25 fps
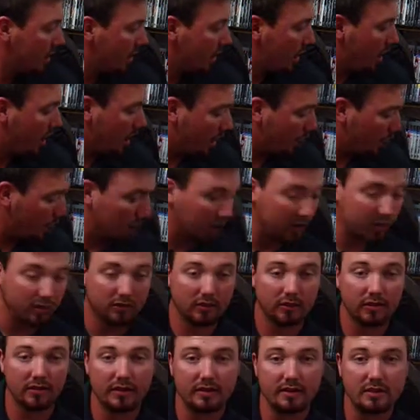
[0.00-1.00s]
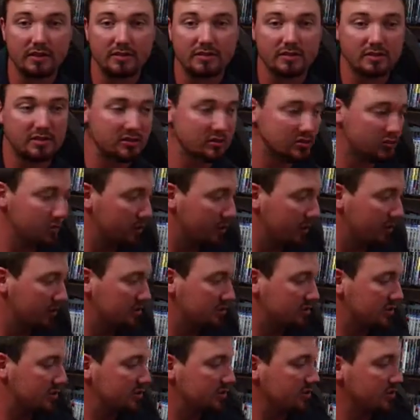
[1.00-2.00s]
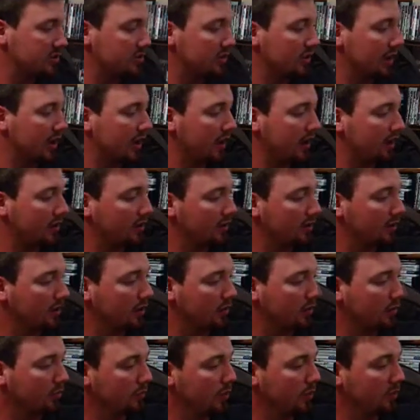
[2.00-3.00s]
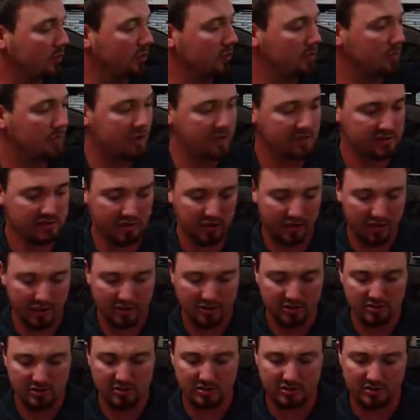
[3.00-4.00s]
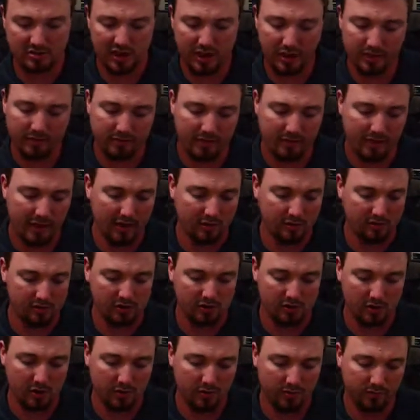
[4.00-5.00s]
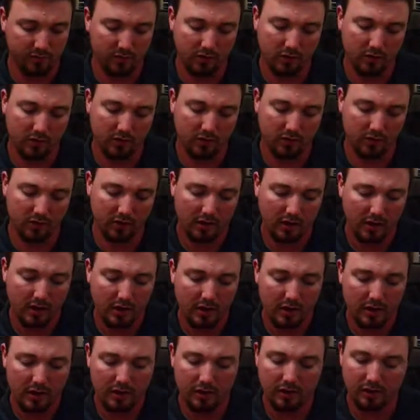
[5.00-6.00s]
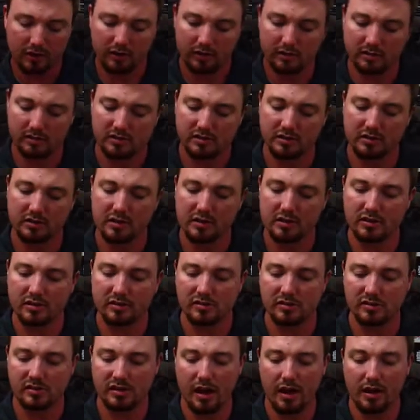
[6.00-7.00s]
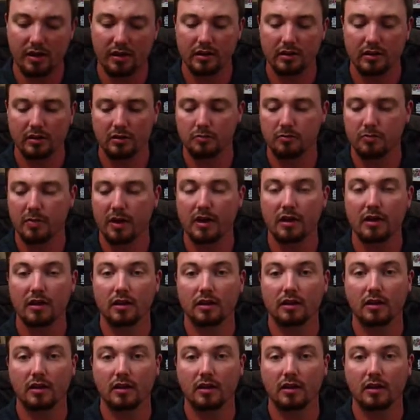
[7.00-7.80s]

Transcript: One of the easiest ways to do that, and one of the best collections I've found so far, is the Sonic Mega